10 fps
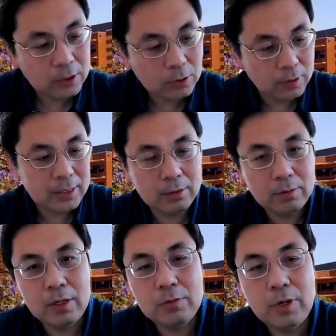That's a
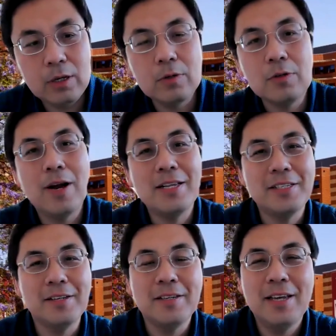really good
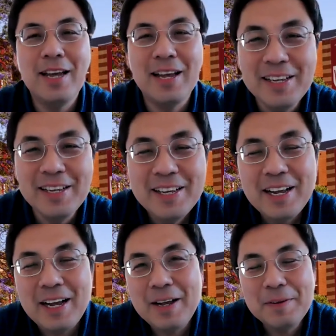question. Yeah,
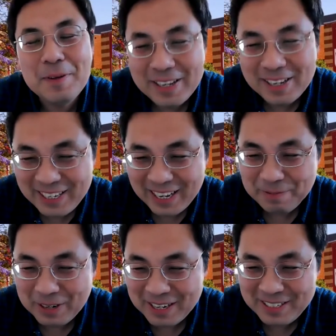yeah.
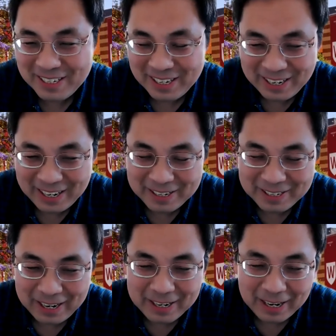Because
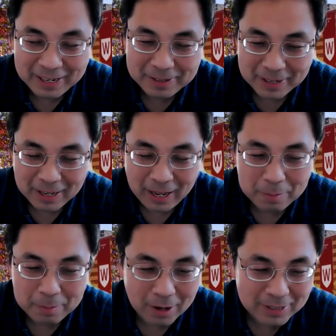I'm
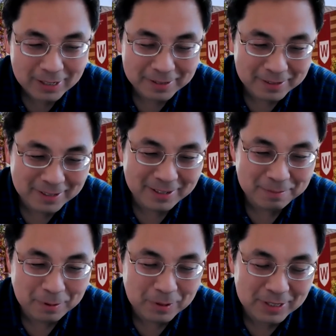not
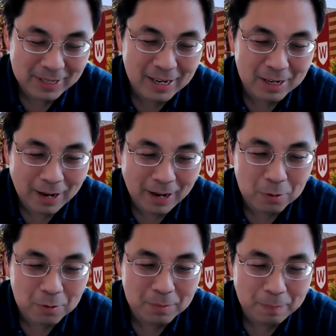selling my
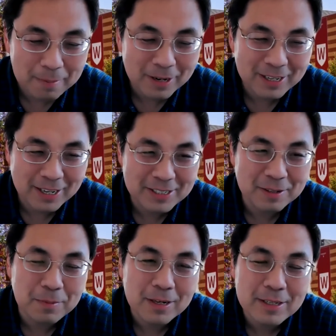own
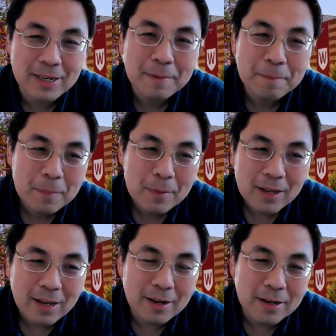publication, but
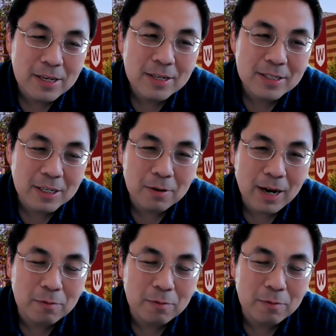years ago I